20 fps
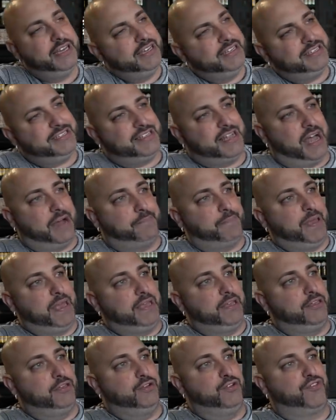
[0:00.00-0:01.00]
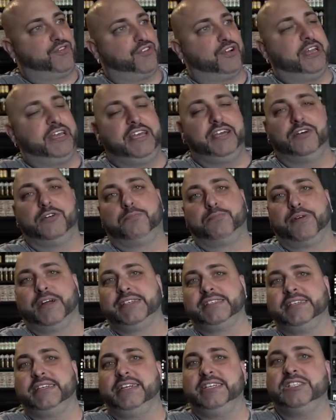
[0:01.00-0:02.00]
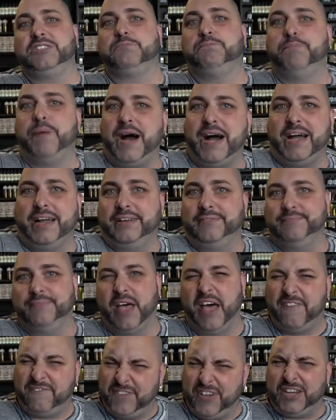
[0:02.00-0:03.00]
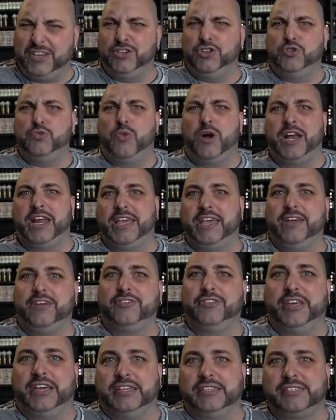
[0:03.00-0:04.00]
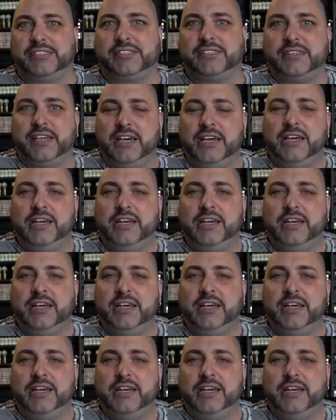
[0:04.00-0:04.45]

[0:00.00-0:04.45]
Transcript: This is not being used for legal precedents, but I figured you'd want to hear this.